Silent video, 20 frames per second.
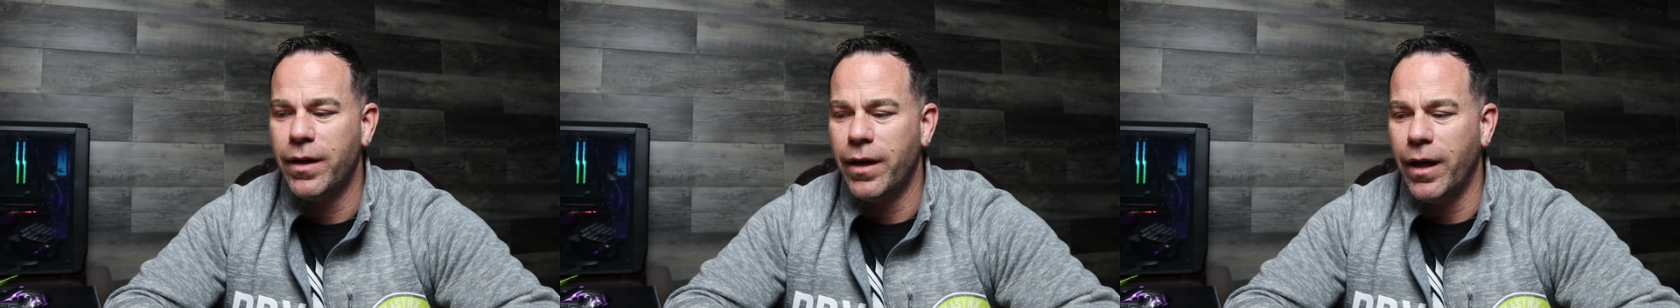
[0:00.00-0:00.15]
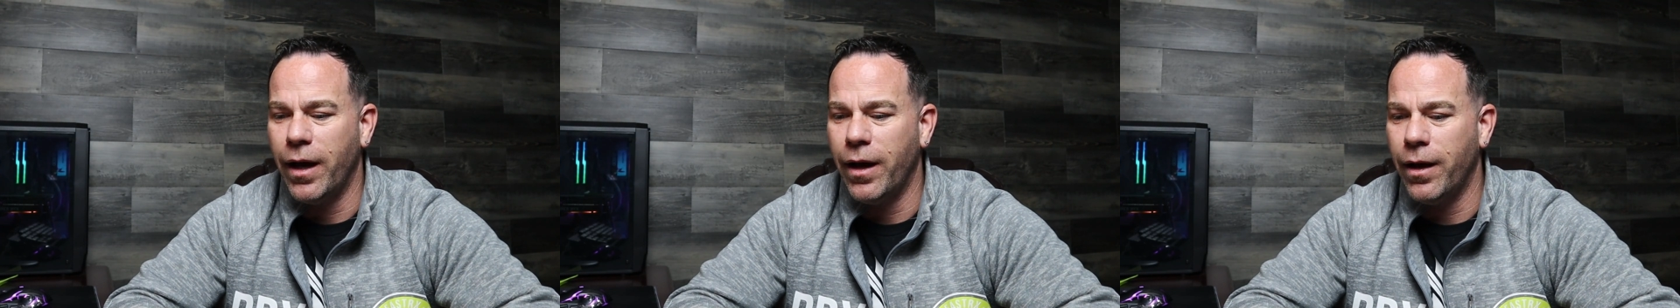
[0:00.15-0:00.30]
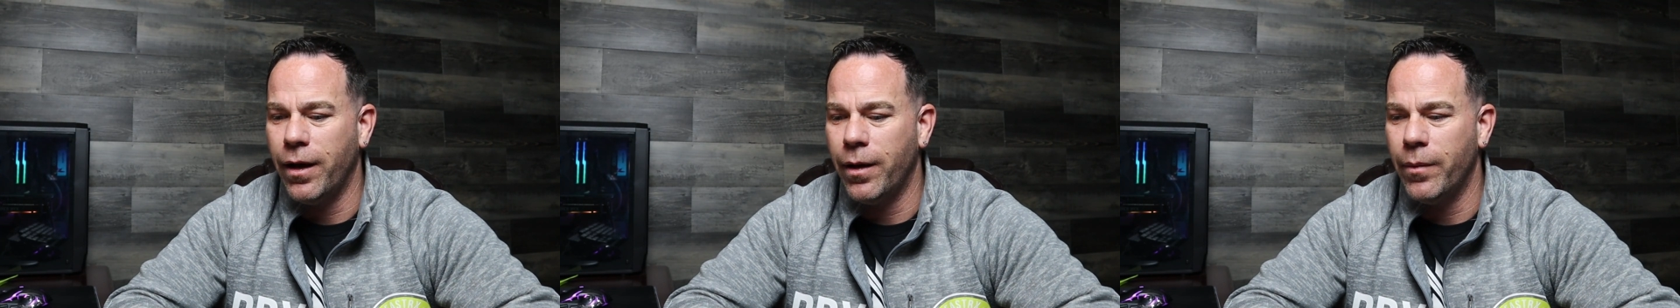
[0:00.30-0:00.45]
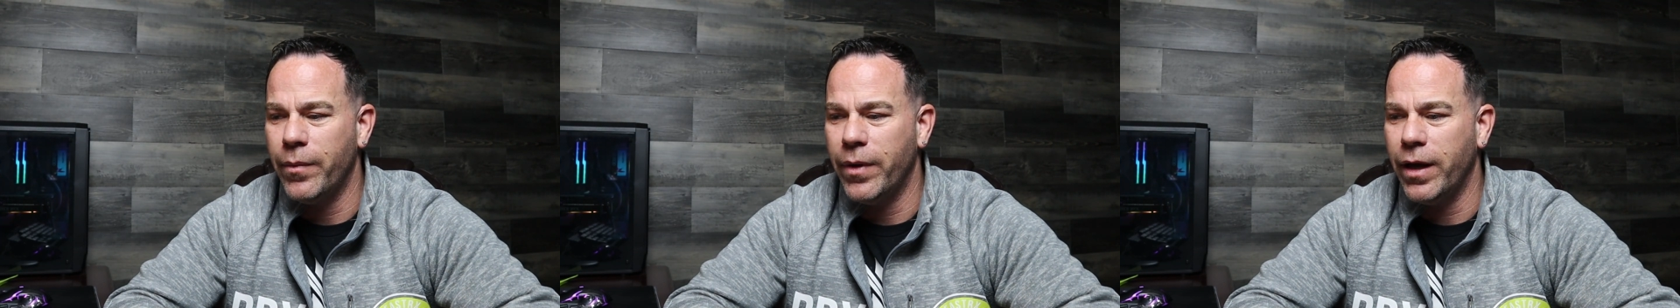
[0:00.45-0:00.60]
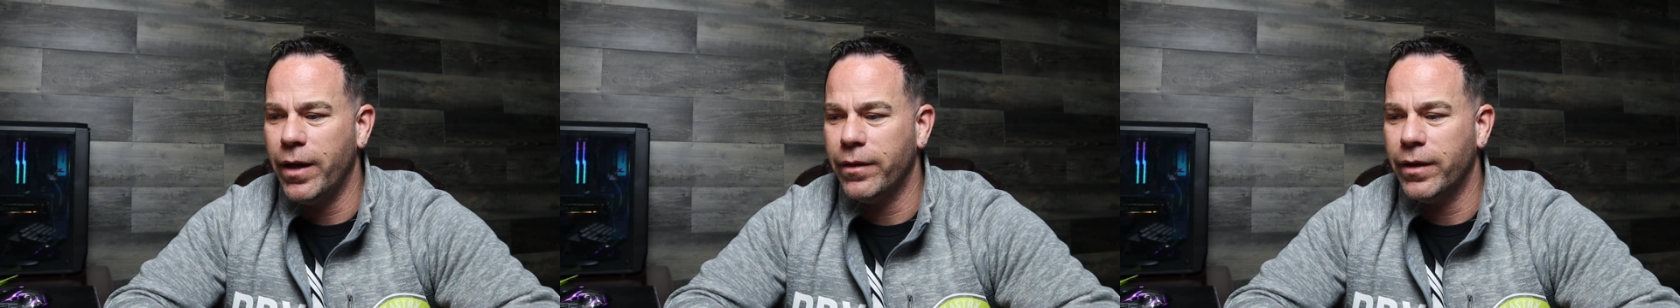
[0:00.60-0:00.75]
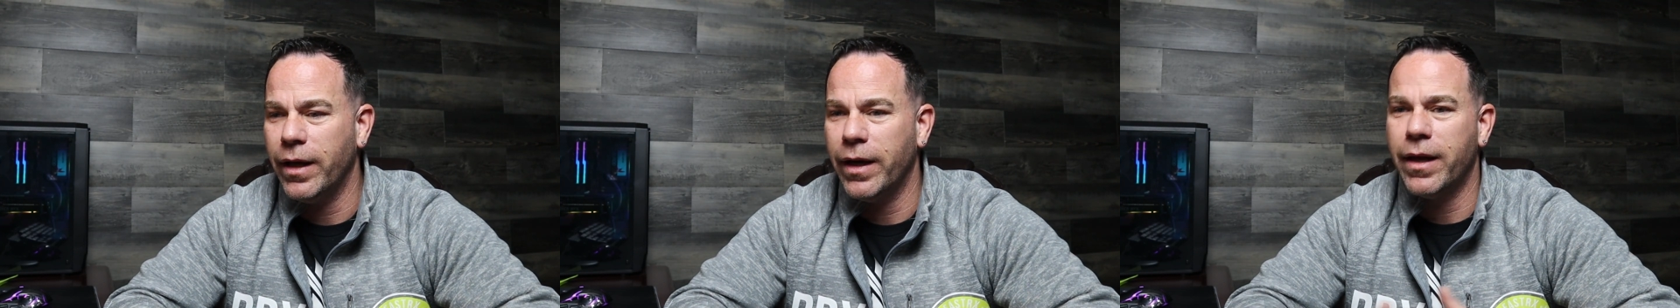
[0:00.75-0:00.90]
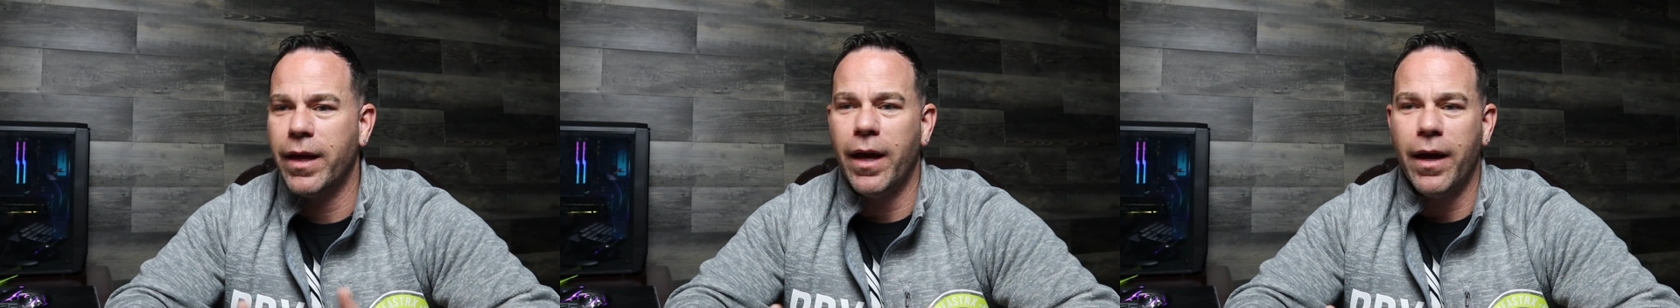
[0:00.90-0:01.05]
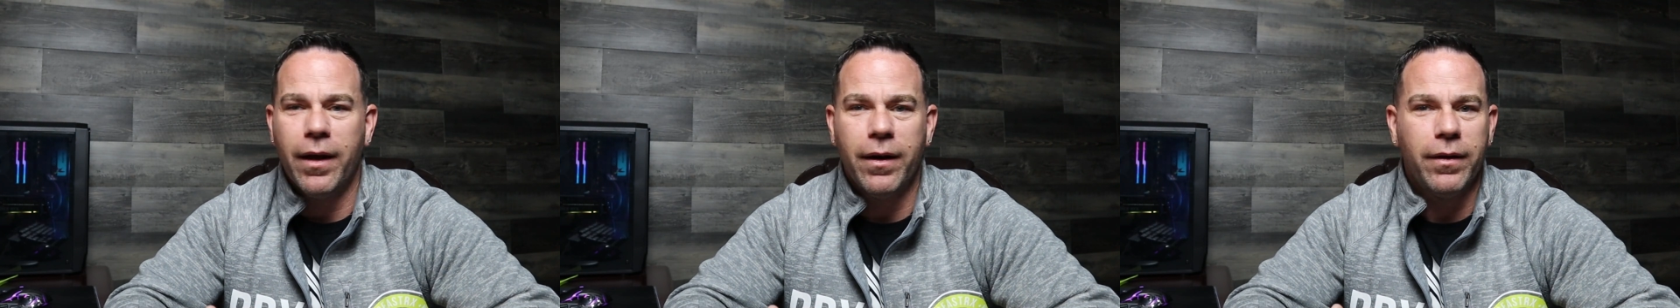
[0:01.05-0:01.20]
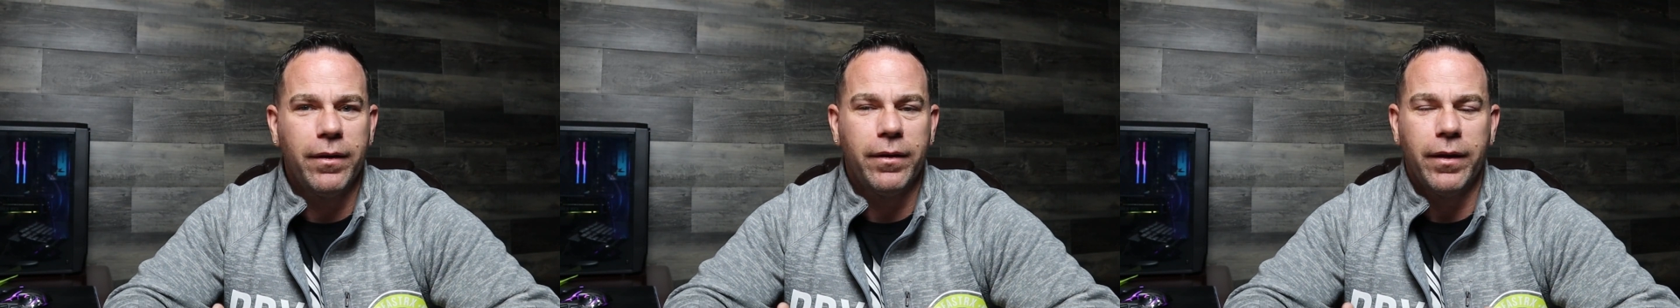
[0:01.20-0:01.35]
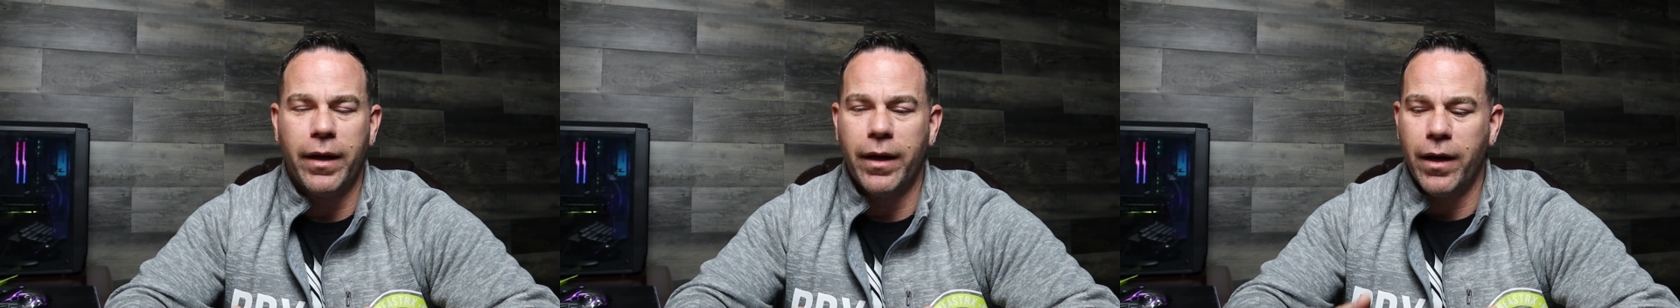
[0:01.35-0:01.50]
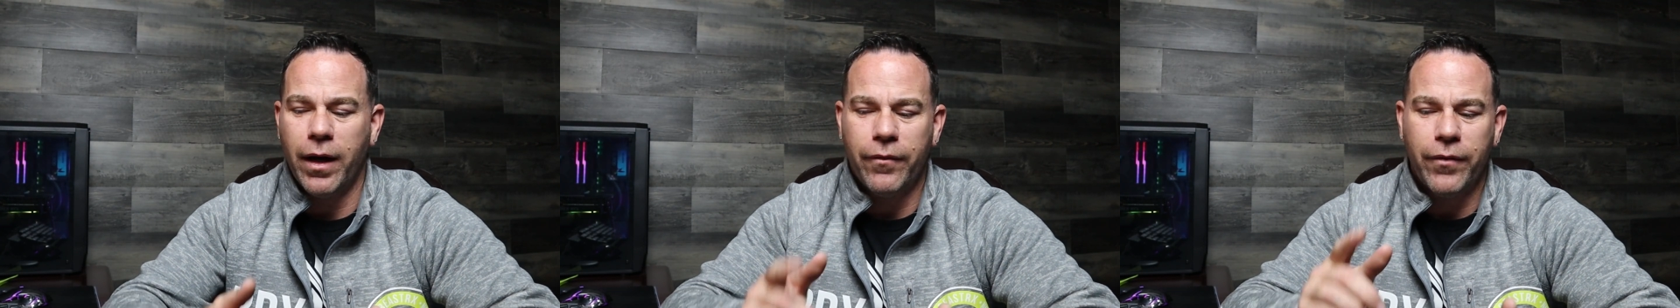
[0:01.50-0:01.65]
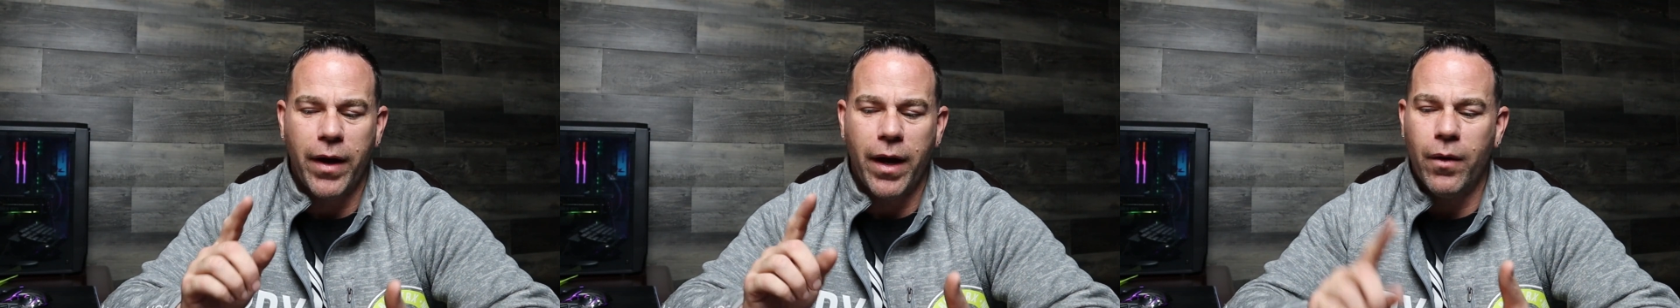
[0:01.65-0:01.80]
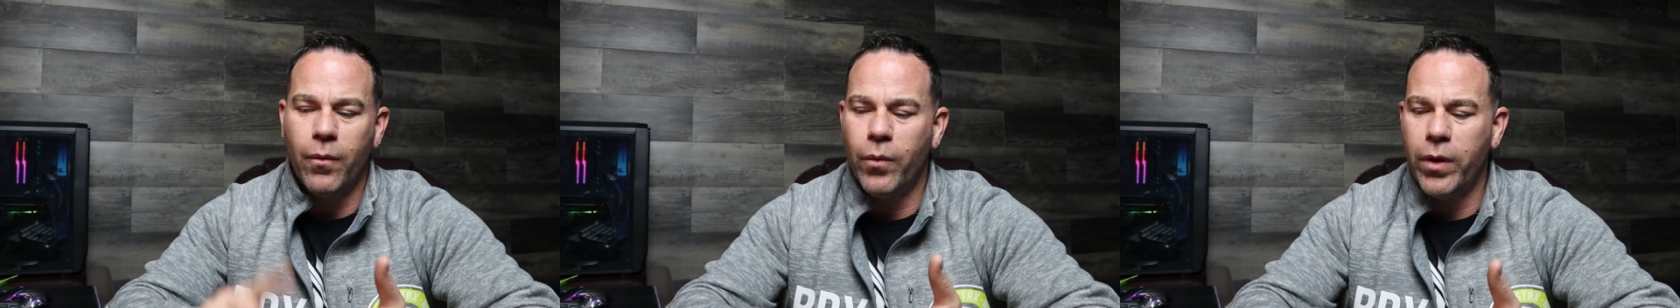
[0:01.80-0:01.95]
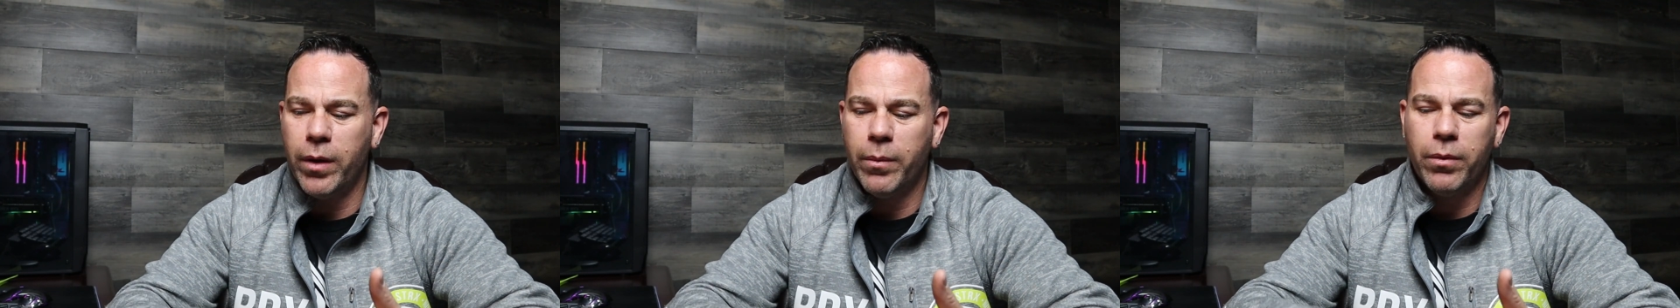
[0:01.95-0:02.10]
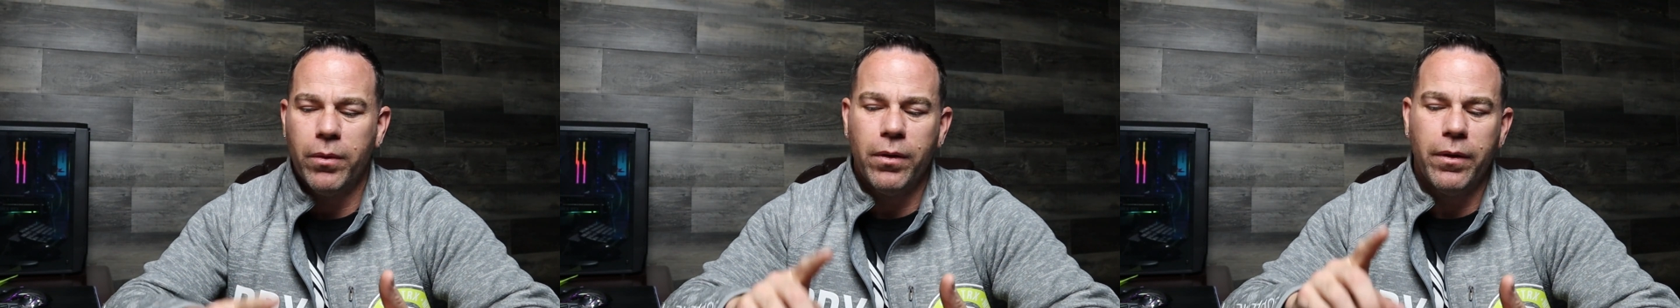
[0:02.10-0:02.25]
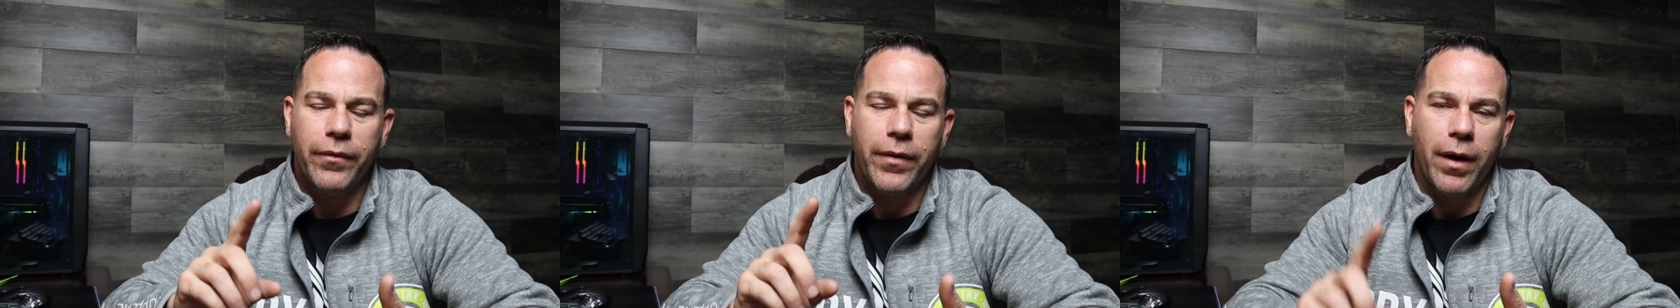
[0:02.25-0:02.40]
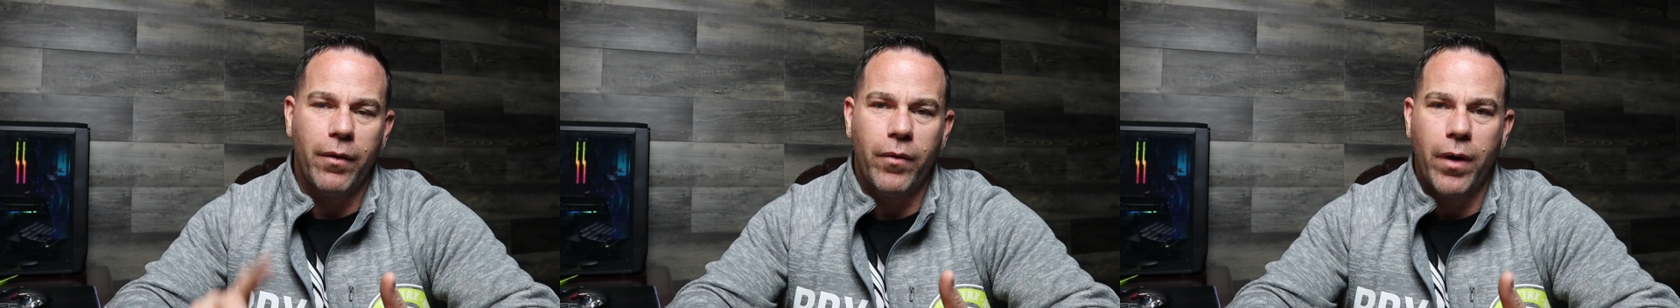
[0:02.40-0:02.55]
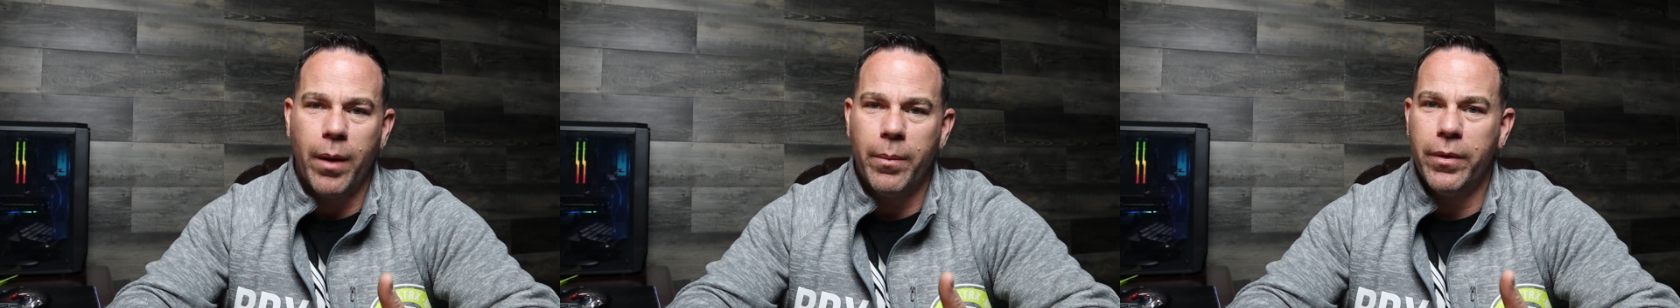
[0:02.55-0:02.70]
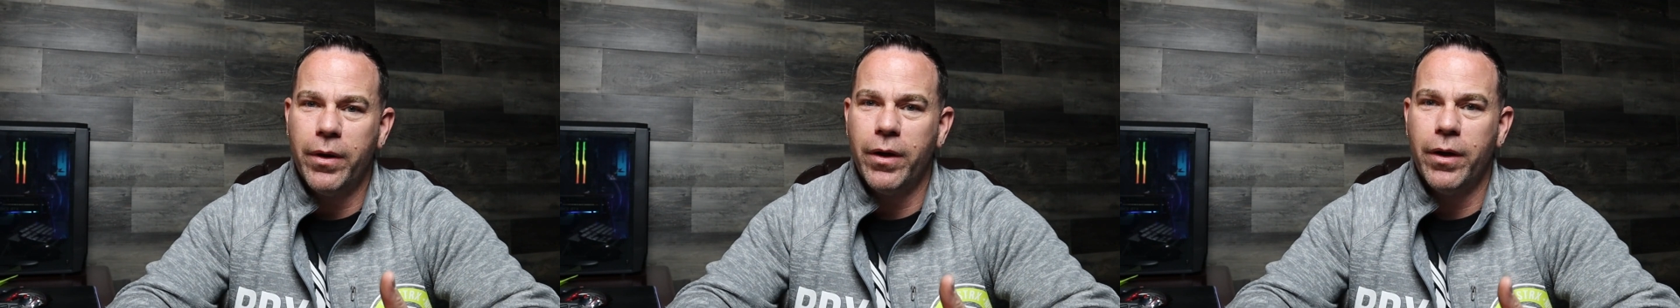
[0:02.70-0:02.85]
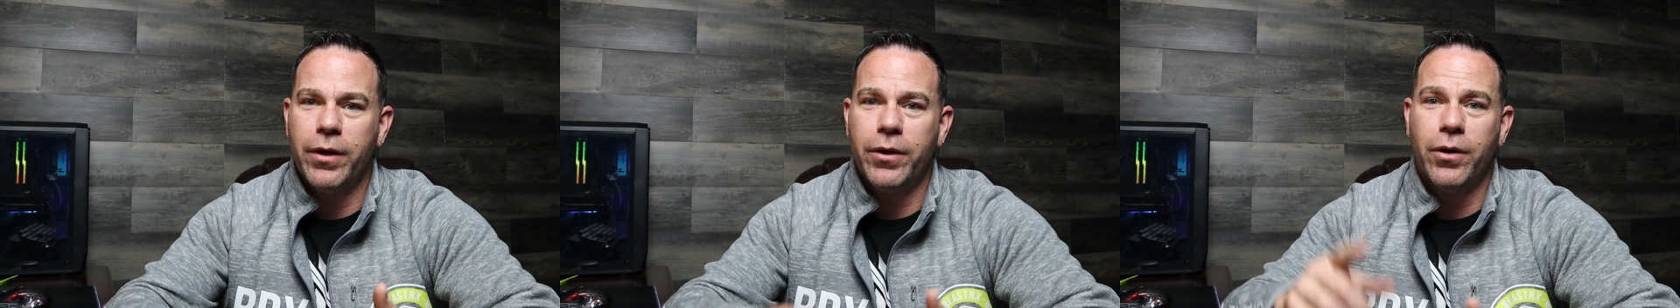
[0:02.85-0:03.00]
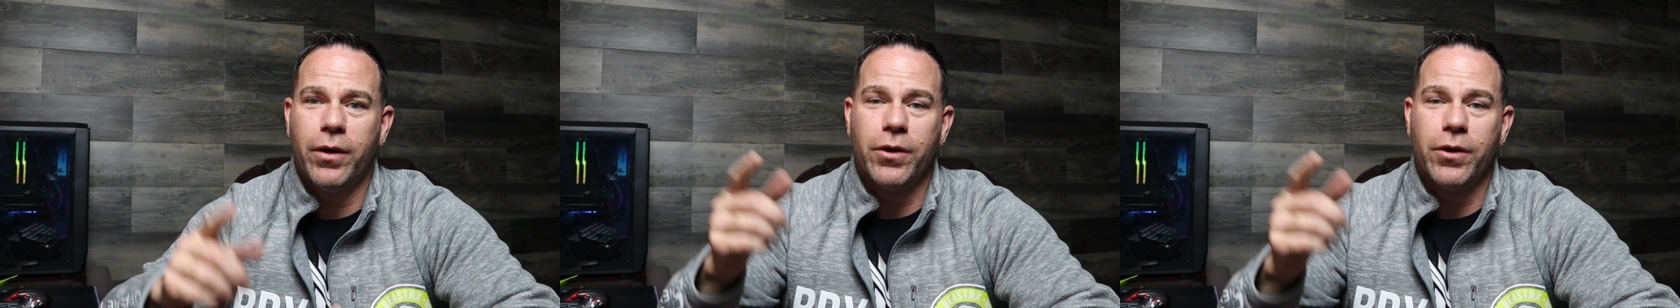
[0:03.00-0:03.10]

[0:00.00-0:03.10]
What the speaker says: Again, like, I've got Webull, I've got Robinhood.